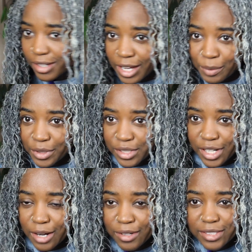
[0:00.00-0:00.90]
to hop in the
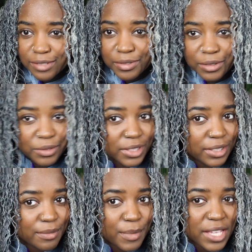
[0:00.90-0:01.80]
shower because I feel
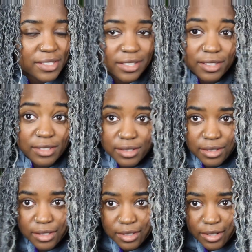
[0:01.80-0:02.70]
really messy. This
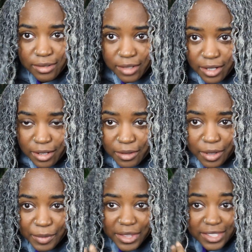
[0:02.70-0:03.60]

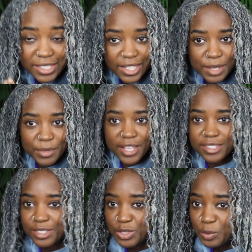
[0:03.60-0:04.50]
hairstyle, this clay
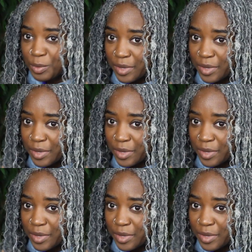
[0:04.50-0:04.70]
mask is super